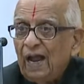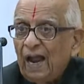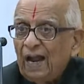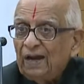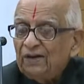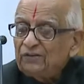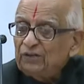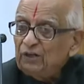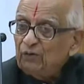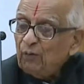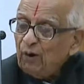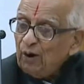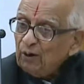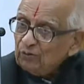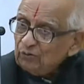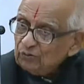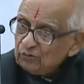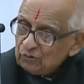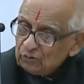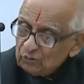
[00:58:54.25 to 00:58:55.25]
And she
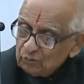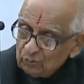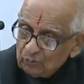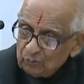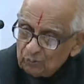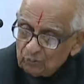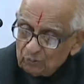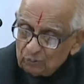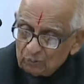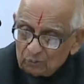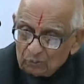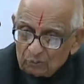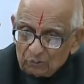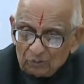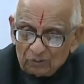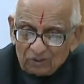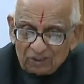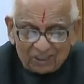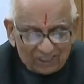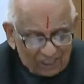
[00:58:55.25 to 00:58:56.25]
wants to
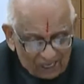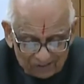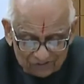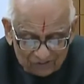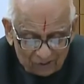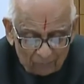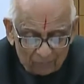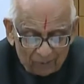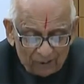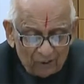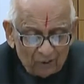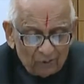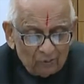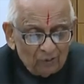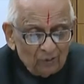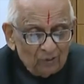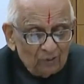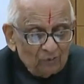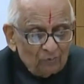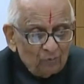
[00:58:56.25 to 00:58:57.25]
curse
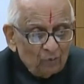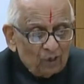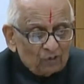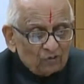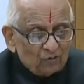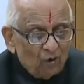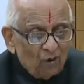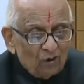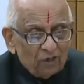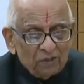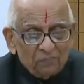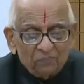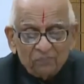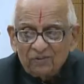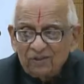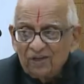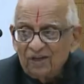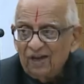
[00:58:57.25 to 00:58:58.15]
somebody who has called him.